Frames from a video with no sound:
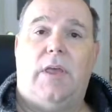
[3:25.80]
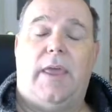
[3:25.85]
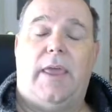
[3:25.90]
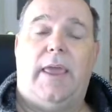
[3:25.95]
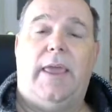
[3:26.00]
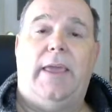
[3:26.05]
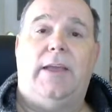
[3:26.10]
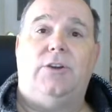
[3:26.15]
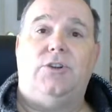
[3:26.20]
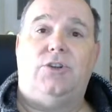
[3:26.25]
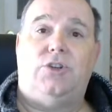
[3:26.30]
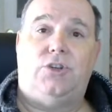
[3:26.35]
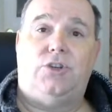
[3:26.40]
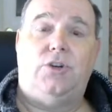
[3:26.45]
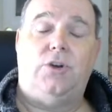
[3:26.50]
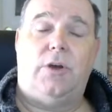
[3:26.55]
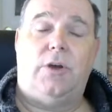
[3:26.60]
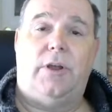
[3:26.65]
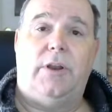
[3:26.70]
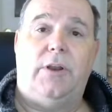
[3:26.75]
it
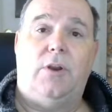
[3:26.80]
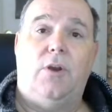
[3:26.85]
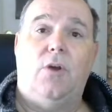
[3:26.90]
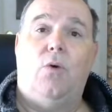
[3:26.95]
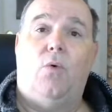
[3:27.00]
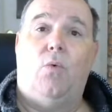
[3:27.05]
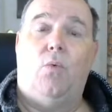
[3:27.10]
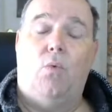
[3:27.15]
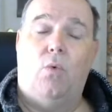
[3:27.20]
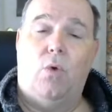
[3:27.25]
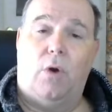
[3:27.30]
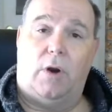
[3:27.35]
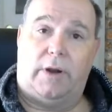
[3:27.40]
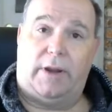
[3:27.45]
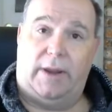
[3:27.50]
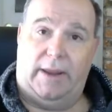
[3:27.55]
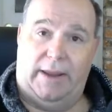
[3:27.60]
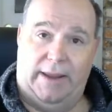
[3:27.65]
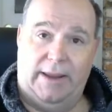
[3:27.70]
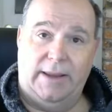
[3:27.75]
should work
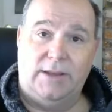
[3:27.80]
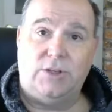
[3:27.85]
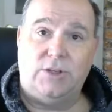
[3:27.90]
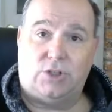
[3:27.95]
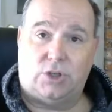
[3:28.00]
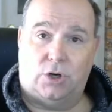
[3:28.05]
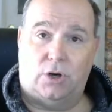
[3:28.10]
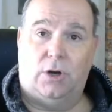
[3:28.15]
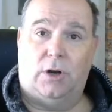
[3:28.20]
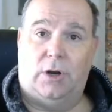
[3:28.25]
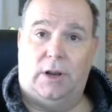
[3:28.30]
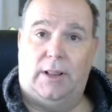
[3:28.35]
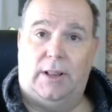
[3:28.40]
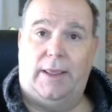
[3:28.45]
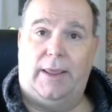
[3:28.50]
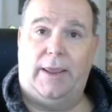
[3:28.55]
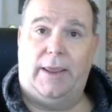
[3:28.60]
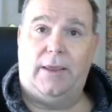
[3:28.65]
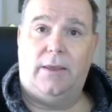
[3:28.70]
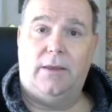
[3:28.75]

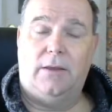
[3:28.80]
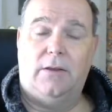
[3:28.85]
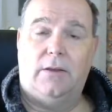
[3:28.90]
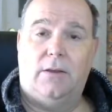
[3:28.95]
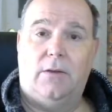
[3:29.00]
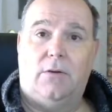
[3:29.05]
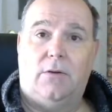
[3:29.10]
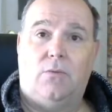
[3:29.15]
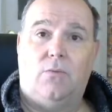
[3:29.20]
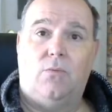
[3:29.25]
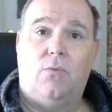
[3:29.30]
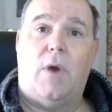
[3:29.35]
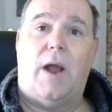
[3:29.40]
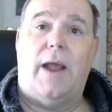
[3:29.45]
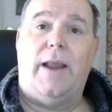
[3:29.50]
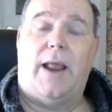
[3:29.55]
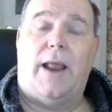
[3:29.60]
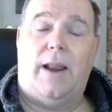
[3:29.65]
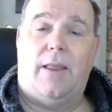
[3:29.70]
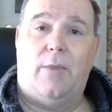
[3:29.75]
internally
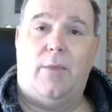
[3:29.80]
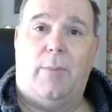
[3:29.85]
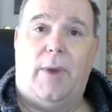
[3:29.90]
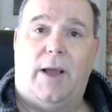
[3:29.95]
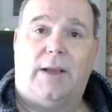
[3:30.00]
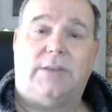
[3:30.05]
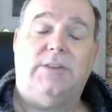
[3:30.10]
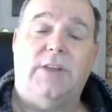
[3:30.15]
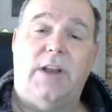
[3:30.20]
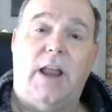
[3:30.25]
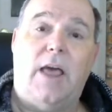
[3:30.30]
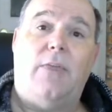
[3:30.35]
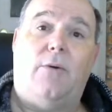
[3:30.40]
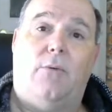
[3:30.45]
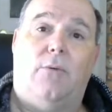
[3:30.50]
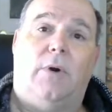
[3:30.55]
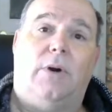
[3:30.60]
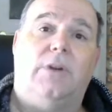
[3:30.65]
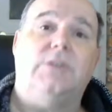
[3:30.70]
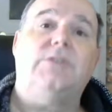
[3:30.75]
right out of the box. In other
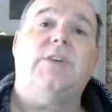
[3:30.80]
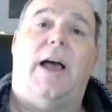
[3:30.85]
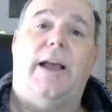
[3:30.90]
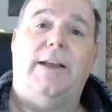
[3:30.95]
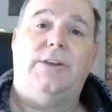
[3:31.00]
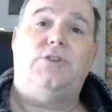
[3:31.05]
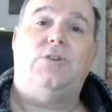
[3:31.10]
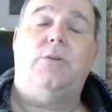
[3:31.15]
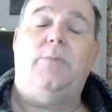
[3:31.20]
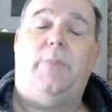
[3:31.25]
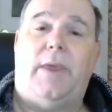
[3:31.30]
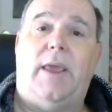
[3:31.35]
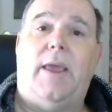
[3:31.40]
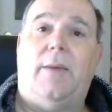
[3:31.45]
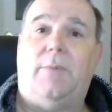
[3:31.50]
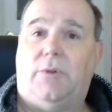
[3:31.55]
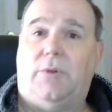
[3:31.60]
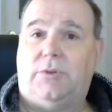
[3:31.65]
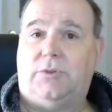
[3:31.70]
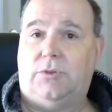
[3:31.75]
words, I should be
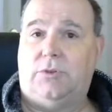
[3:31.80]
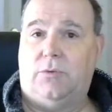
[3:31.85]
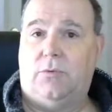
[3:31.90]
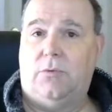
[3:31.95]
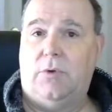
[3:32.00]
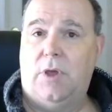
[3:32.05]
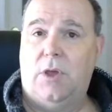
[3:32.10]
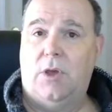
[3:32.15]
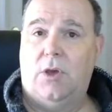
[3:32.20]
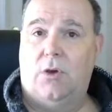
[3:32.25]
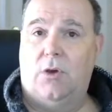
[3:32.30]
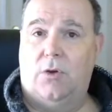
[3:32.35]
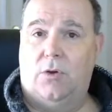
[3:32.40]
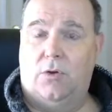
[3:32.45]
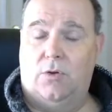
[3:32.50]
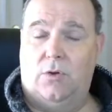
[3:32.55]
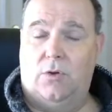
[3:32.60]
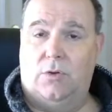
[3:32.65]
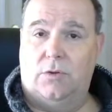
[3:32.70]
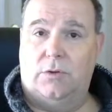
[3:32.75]
able to
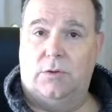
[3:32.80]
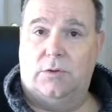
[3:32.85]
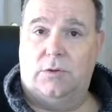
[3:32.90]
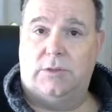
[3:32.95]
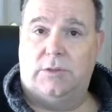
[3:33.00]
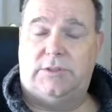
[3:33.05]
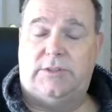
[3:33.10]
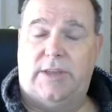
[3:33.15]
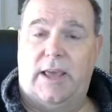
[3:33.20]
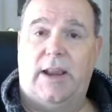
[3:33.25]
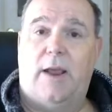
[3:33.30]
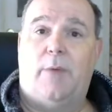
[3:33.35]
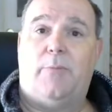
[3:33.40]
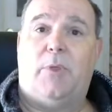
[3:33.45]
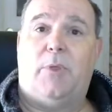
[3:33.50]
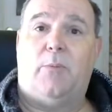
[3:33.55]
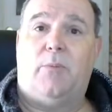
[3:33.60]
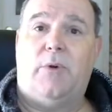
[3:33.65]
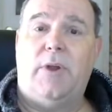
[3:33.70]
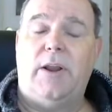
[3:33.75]
set up
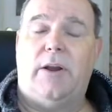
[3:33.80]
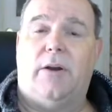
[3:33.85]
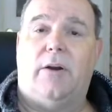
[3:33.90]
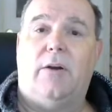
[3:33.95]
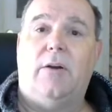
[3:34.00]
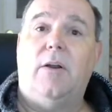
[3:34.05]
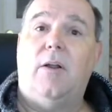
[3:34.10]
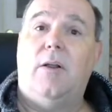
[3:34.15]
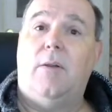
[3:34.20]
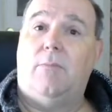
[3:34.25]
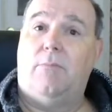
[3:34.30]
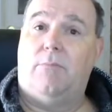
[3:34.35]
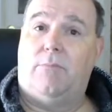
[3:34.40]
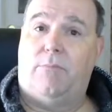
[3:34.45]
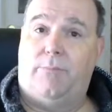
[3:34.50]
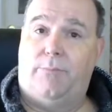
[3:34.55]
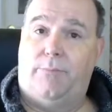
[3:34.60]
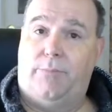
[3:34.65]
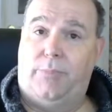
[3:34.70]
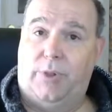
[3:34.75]
the printer,
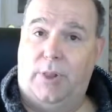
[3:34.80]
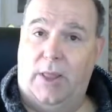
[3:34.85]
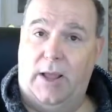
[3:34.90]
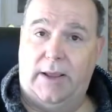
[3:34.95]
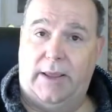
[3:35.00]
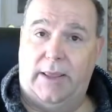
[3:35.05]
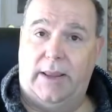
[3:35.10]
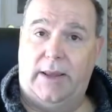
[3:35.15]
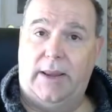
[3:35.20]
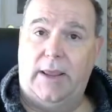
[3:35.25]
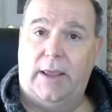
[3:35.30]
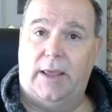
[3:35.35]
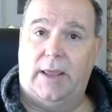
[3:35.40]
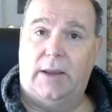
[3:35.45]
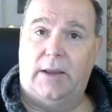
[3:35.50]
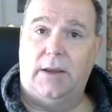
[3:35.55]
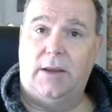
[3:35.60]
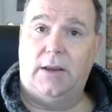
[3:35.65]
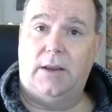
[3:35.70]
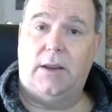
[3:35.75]
plug it
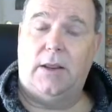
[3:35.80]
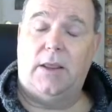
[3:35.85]
in,